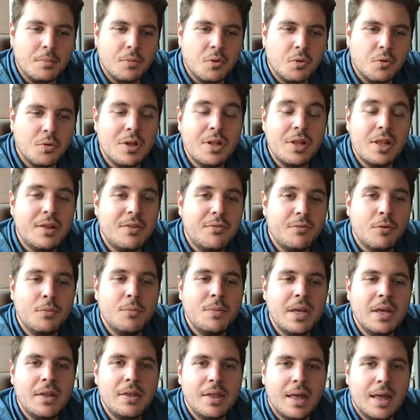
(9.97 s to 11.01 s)
Really, for
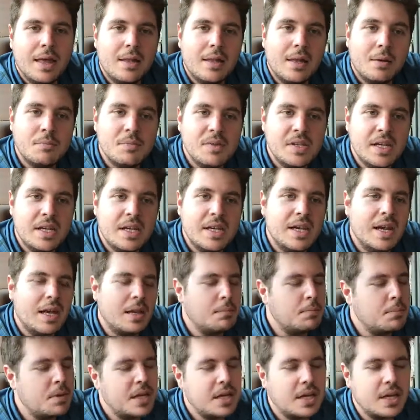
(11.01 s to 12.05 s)
me, the LMT
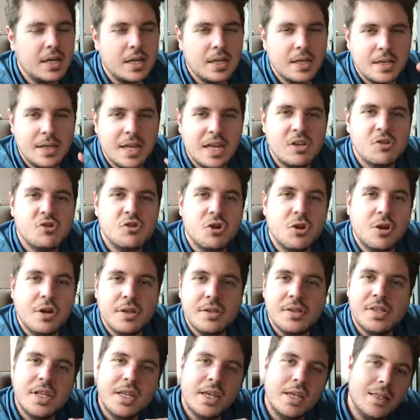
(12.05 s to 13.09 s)
and being in nature
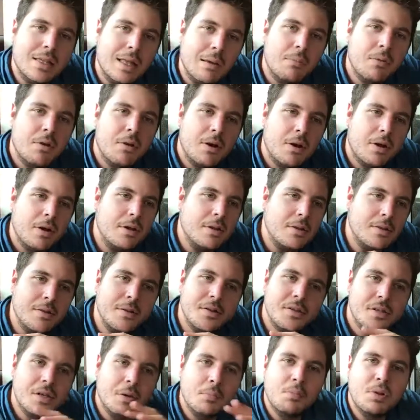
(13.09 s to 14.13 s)
and seeing Lebanon in
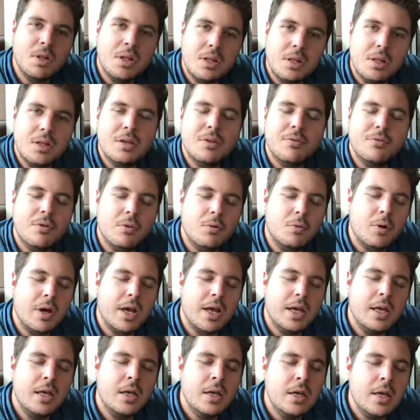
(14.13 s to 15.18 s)
this completely different
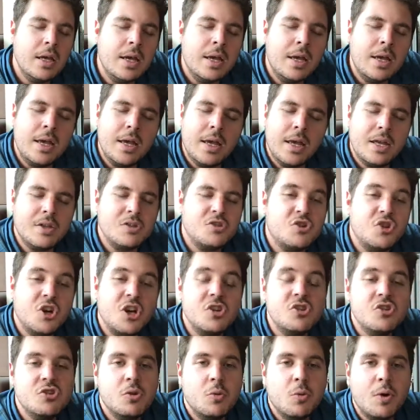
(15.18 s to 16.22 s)
way has
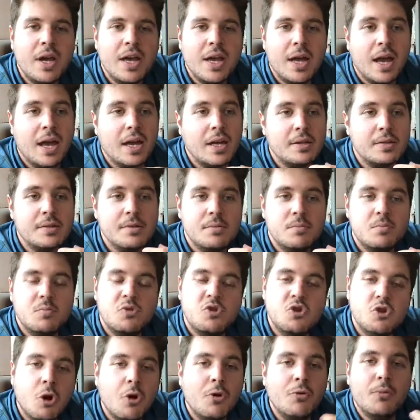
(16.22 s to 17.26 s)
changed the way I
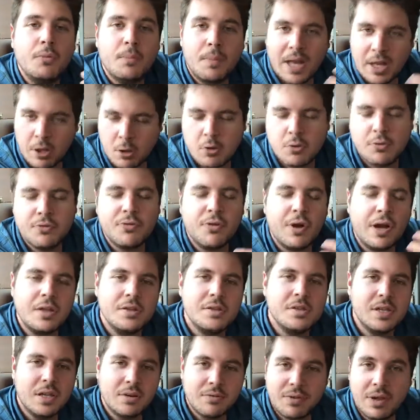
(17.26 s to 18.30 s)
show my own
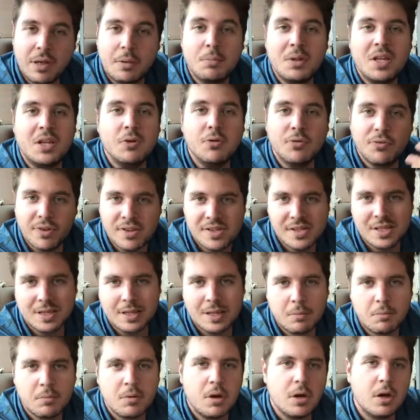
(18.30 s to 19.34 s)
friends and family who visit
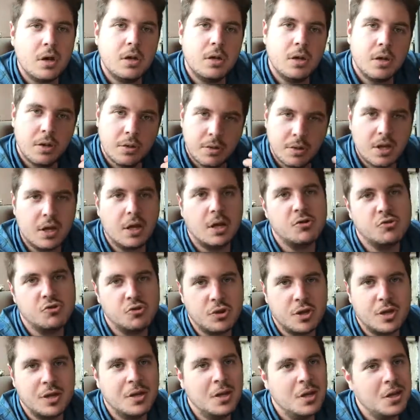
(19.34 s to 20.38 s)
Lebanon the
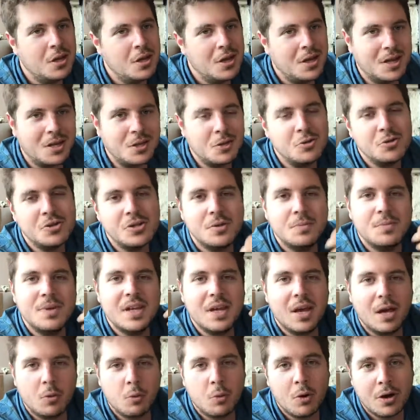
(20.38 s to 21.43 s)
country. It used to
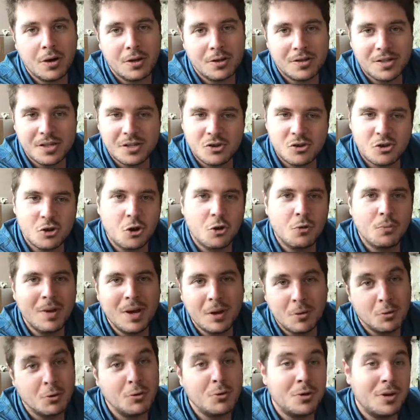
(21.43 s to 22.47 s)
be I wanted to show
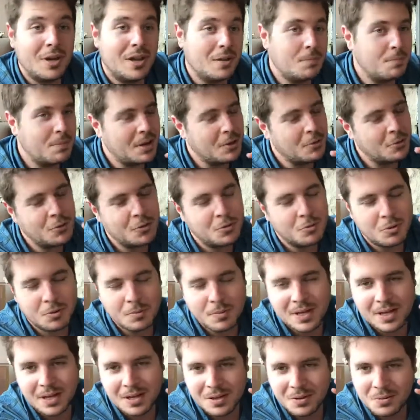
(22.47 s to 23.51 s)
Beirut, and Beirut would
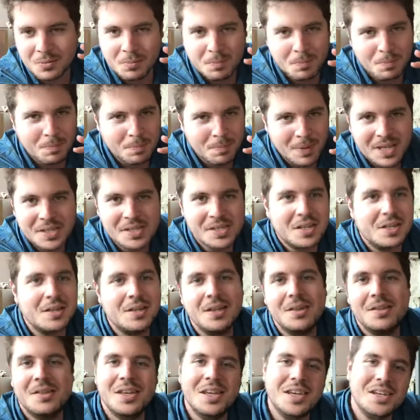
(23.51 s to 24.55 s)
be
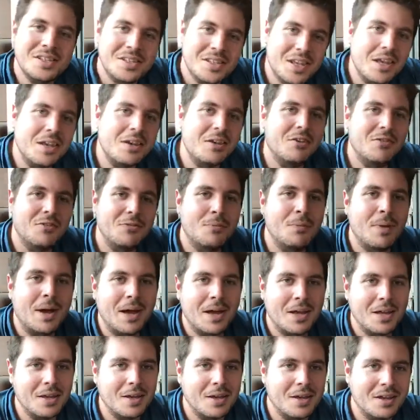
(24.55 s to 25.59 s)
basically the extent of
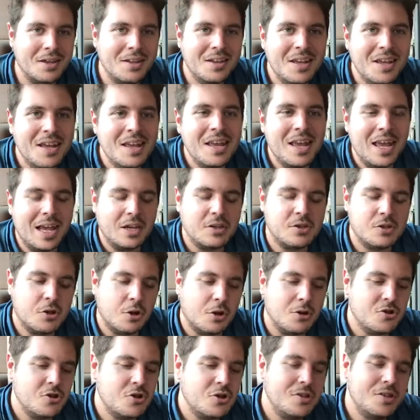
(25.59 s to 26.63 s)
my
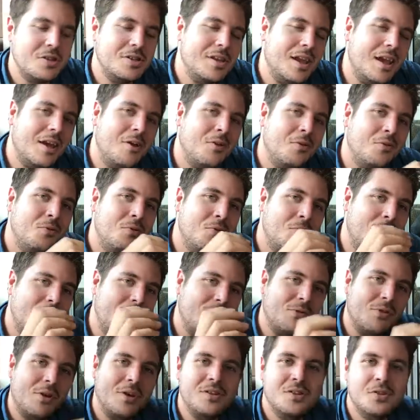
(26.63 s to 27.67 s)
excursions. Now, when
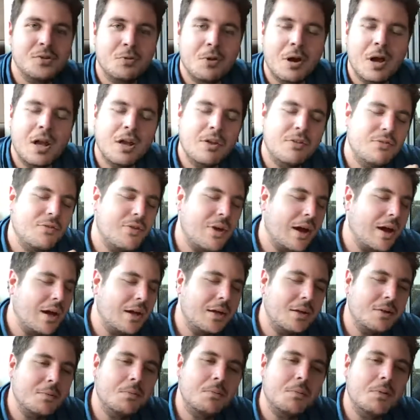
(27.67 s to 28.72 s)
friends arrive,
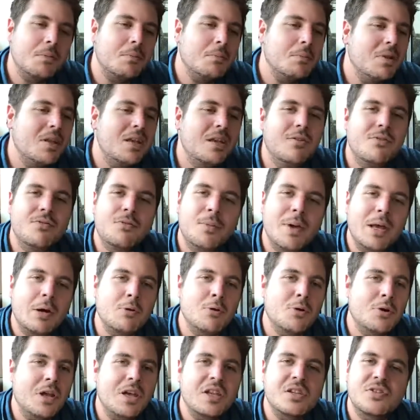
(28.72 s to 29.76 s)
I leave
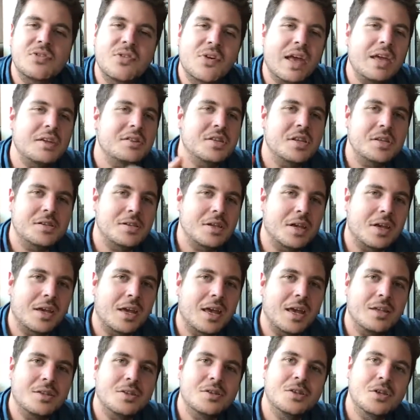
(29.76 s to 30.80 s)
Beirut as fast as I
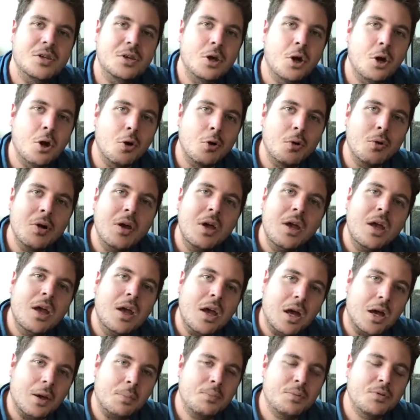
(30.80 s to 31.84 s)
can to go
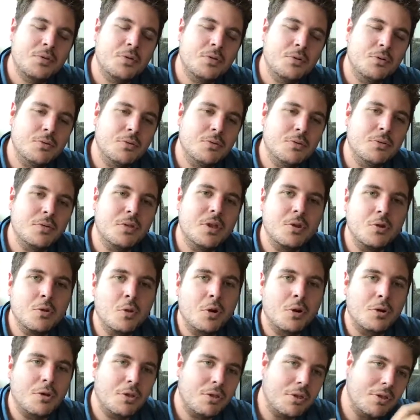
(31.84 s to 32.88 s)
up to the
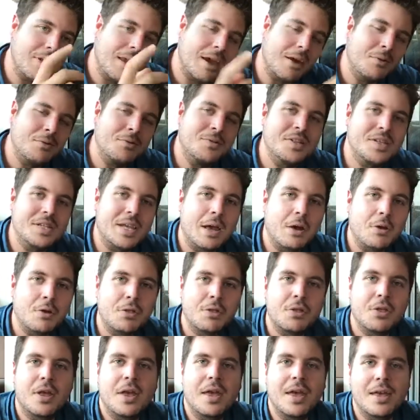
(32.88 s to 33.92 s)
north, down
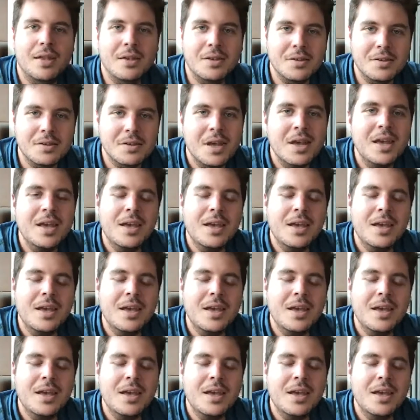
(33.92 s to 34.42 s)
south, and